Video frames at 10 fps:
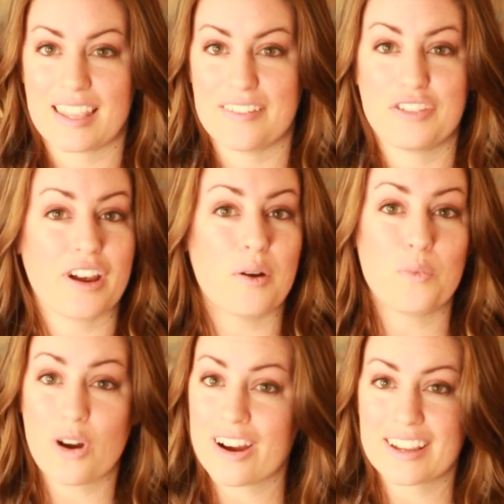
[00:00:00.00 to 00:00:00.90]
If you're
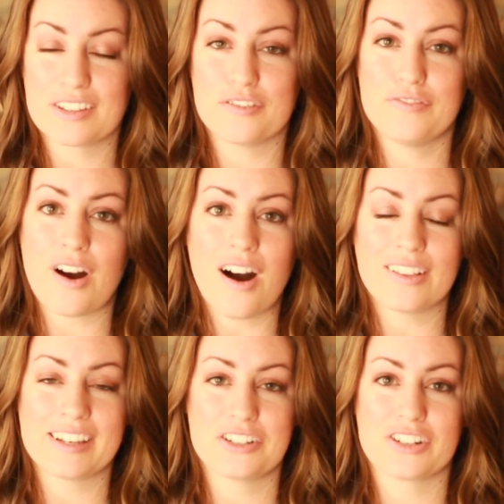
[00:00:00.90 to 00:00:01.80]
at work and you
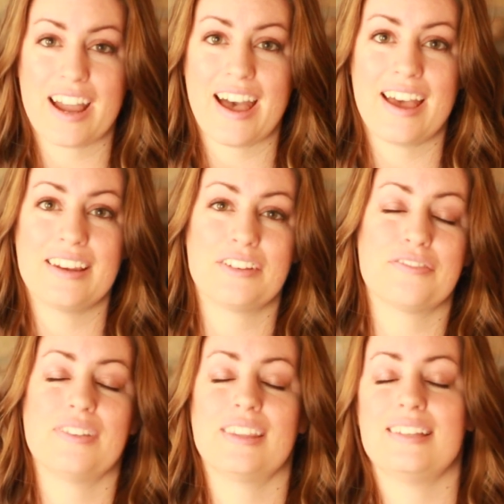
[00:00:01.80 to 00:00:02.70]
fall and hit your head and you're
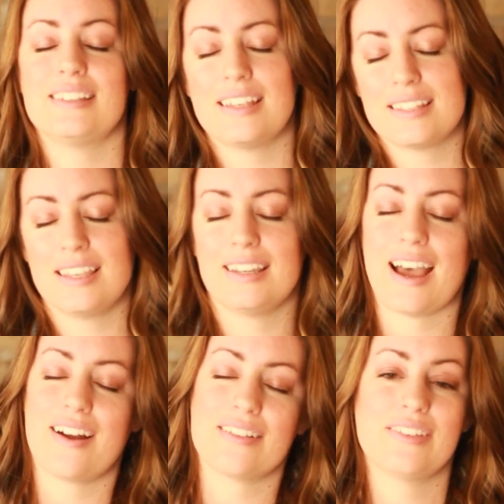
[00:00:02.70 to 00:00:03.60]
feeling dizzy and
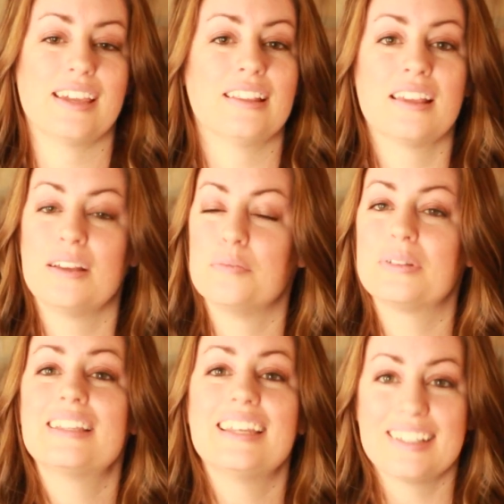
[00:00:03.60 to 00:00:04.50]
out of it,
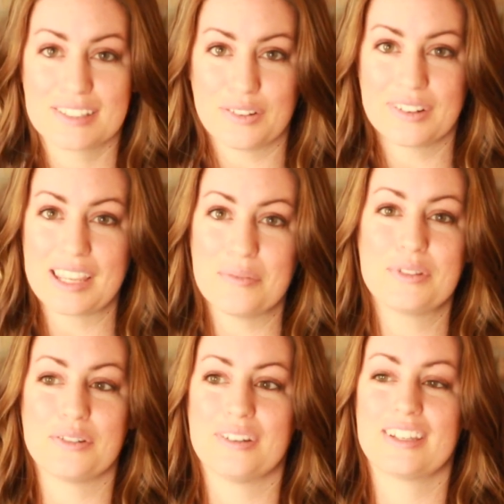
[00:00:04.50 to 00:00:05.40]
please don't keep
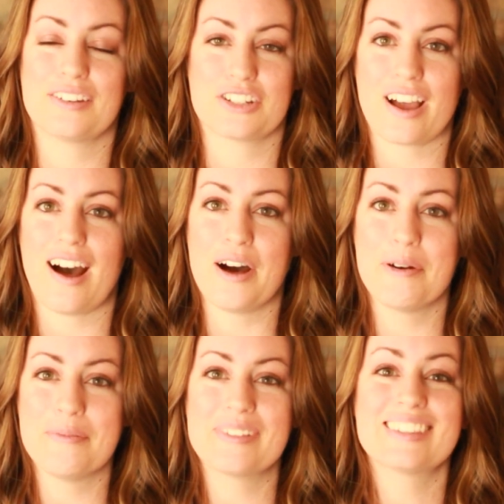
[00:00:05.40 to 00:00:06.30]
doing your
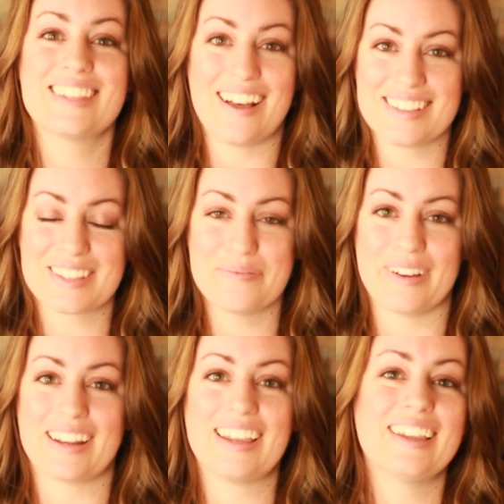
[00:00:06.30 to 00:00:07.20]
job. Tell
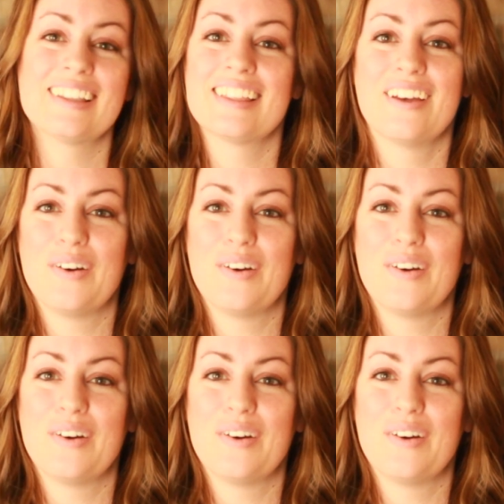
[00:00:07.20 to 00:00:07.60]
somebody.